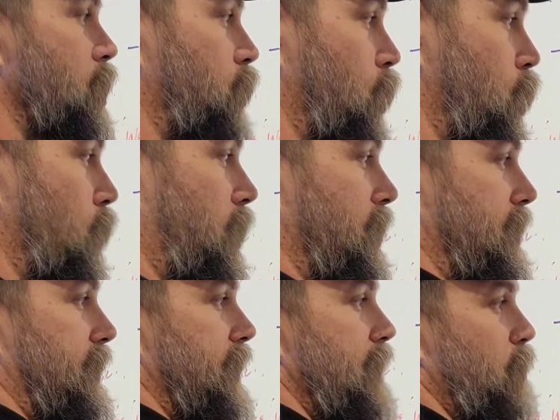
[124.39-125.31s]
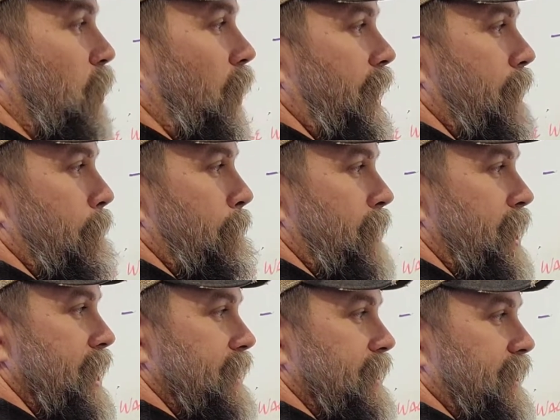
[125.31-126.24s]
So you can see where it
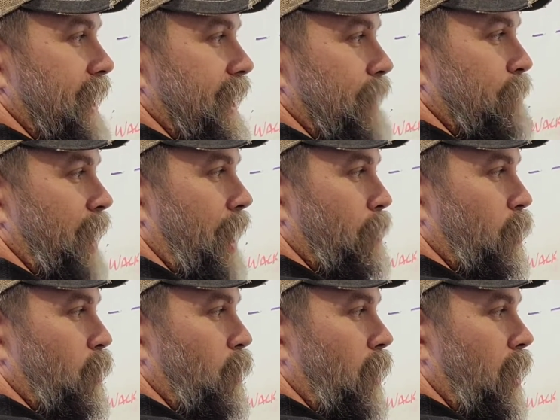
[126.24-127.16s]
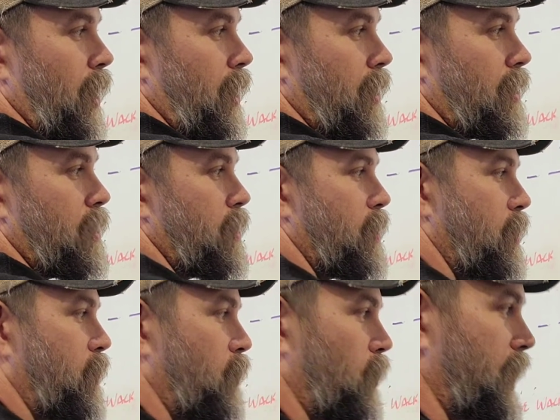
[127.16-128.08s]
meets that abdominal wall,
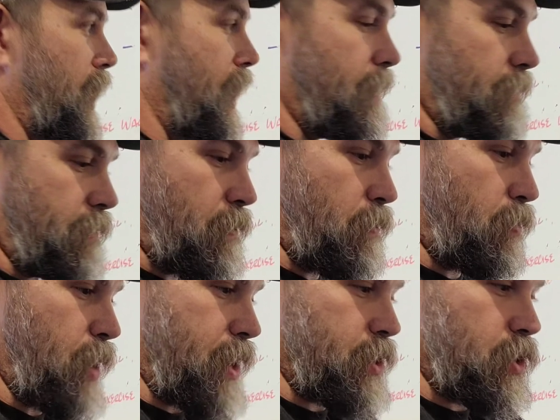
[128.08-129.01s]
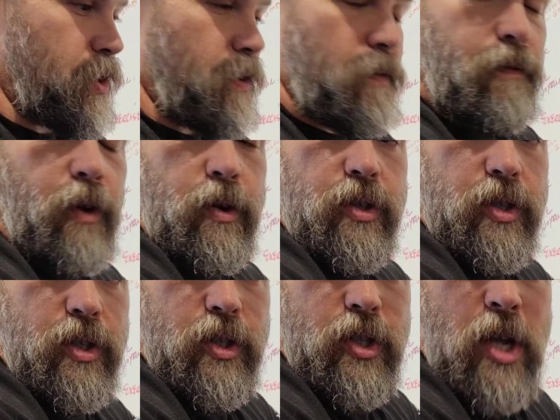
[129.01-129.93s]
we have pressure
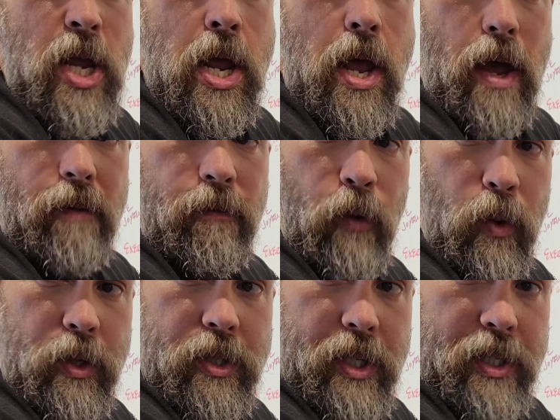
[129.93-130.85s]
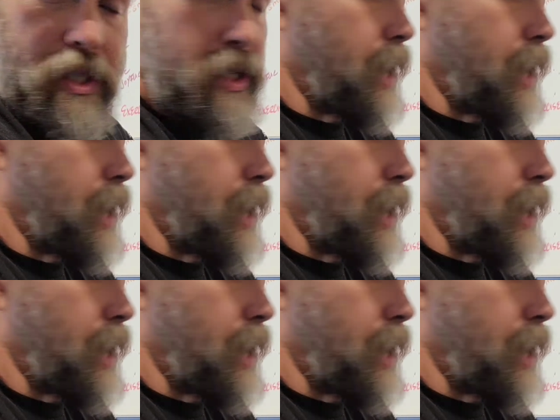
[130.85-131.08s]
versus a force that's